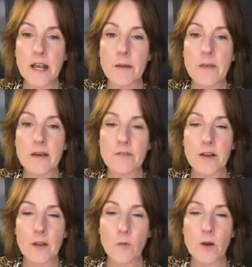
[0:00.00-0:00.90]
I met
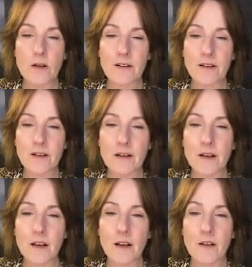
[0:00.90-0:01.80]
Frank Welker
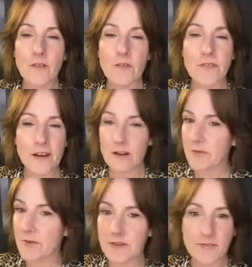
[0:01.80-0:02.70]

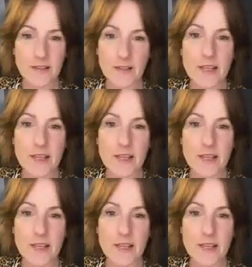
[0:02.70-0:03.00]
very briefly,